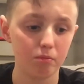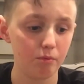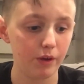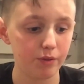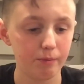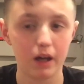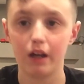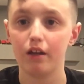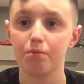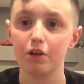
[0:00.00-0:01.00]
with
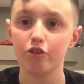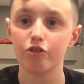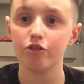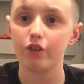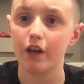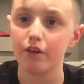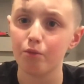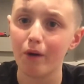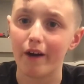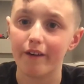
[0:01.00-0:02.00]
my predictions and
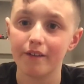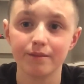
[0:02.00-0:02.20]
why.